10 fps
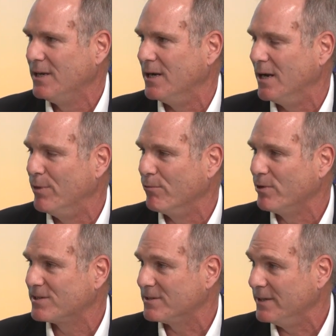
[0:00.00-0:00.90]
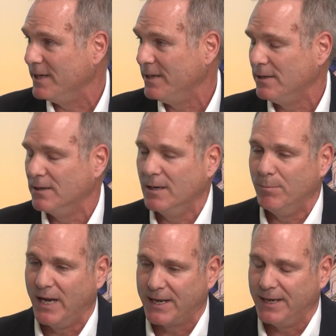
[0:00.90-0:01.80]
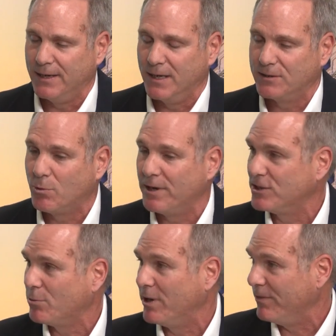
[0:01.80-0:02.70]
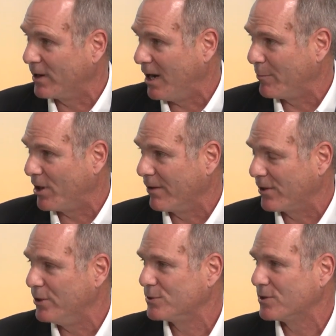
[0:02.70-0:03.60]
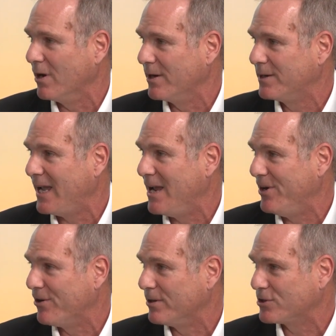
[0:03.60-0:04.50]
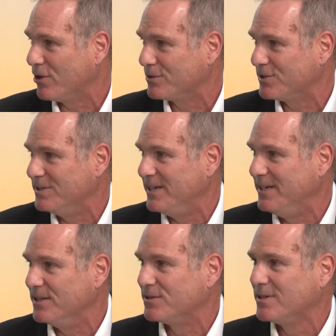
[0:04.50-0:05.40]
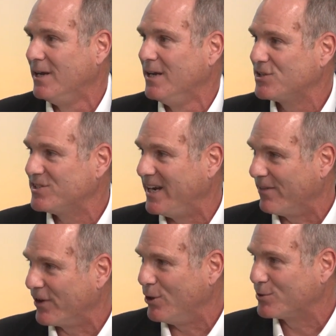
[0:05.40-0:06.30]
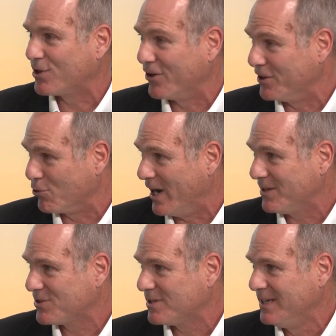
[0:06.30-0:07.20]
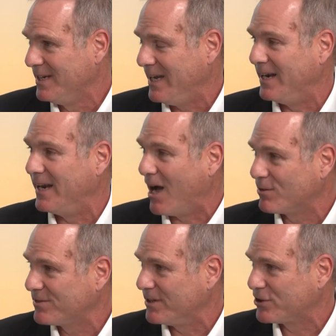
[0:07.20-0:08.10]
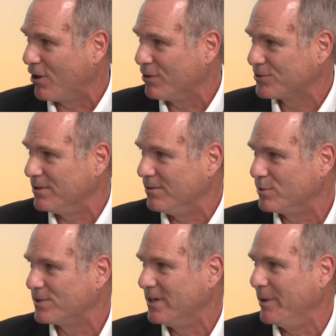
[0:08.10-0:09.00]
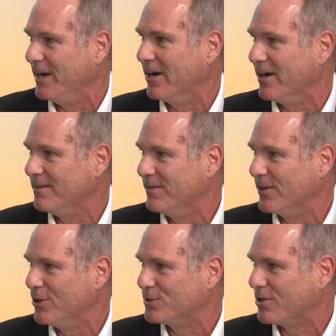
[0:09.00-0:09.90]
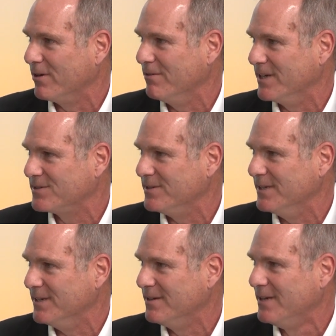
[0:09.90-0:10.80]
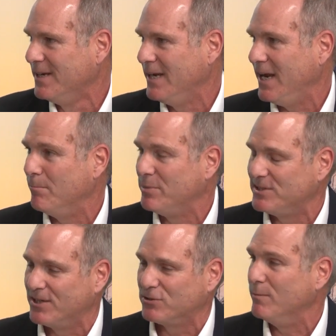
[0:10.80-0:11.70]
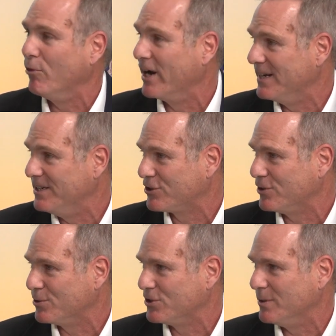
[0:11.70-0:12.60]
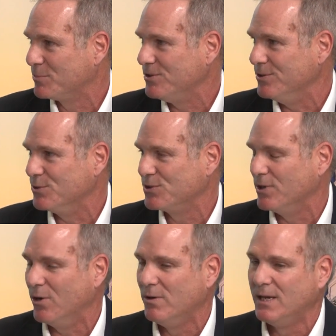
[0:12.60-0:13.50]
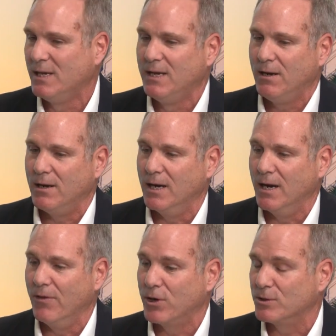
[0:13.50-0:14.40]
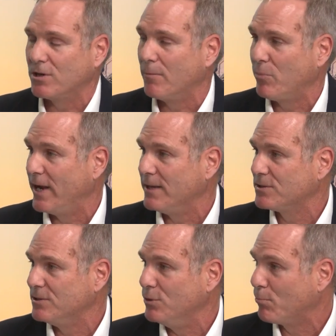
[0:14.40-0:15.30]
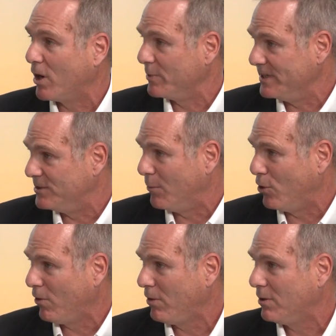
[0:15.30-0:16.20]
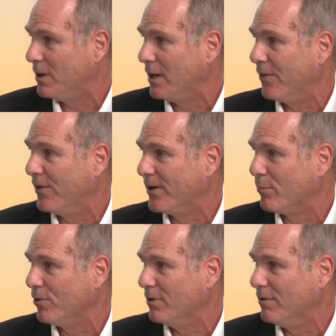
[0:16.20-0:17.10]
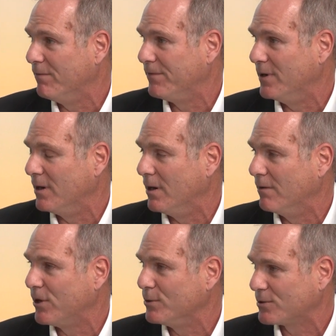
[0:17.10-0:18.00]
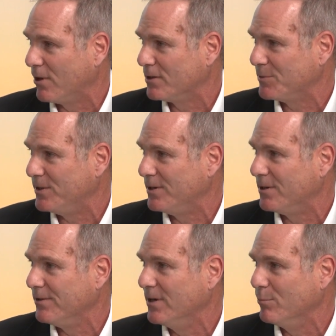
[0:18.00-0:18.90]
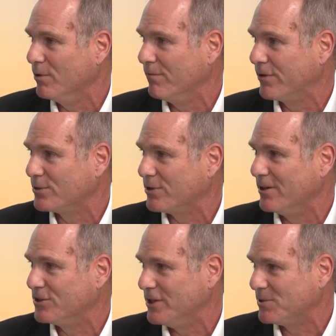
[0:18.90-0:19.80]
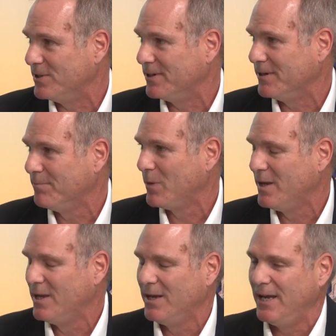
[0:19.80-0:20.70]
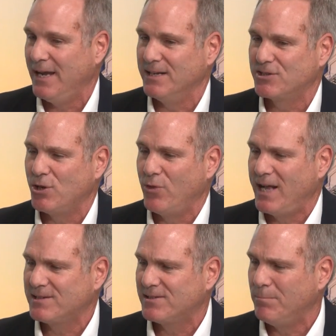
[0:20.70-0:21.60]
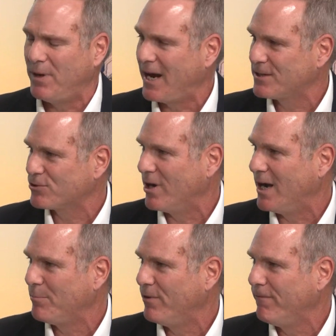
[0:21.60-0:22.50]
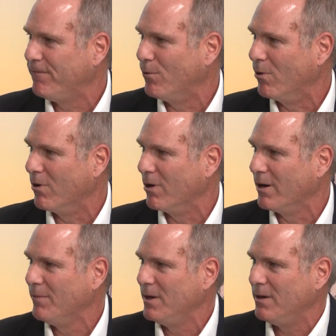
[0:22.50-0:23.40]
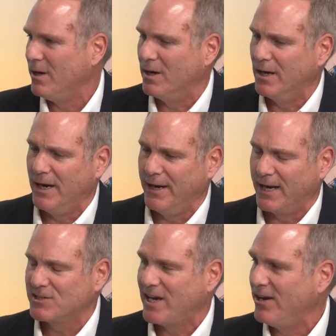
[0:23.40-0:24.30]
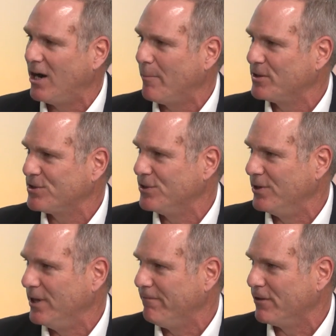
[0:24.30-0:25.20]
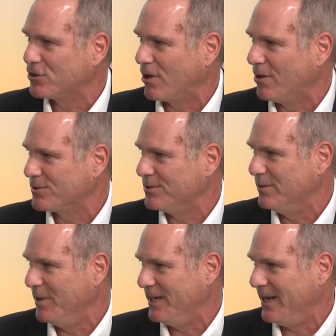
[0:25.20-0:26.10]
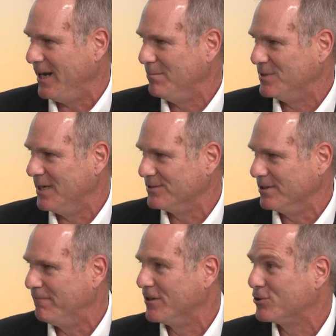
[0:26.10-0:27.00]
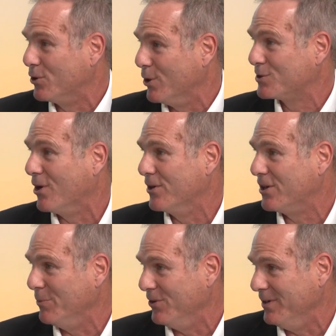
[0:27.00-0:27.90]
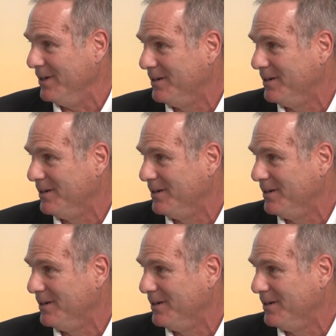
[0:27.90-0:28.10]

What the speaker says: but recently, back in 2020, the Commandant of the Coast Guard came here to Charleston, did his State of the Coast Guard address, and announced that Charleston was going to be an area that the Coast Guard invested in and potentially bring additional ships to. So the Coast Guard plans to probably double the number of Coast Guardsmen here, the number of Coast Guard ships here. And so that's the backdrop for an exciting opportunity for Charleston to be named as an official Coast Guard community.